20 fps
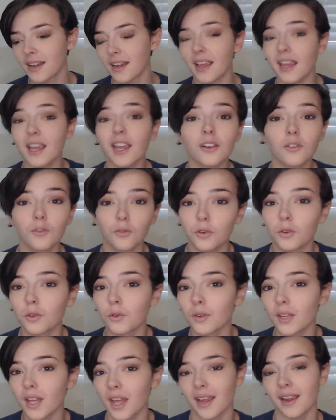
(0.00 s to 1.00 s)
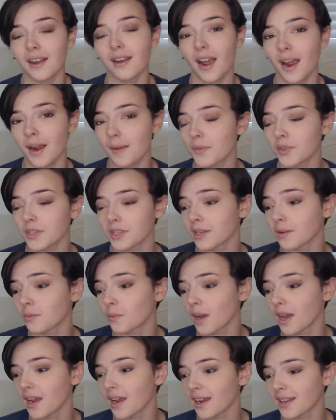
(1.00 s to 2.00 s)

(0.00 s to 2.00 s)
And food, and I'm the same way.